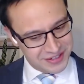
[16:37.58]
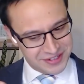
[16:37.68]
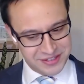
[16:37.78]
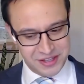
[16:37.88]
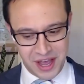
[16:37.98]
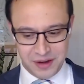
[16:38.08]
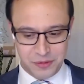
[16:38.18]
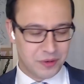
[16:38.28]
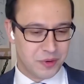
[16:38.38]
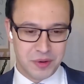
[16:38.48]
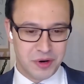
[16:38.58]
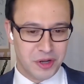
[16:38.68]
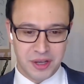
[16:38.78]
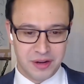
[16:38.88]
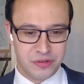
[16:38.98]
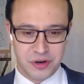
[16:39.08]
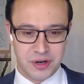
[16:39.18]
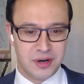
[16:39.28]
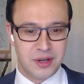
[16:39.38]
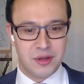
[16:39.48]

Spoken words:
This is not what we were looking for.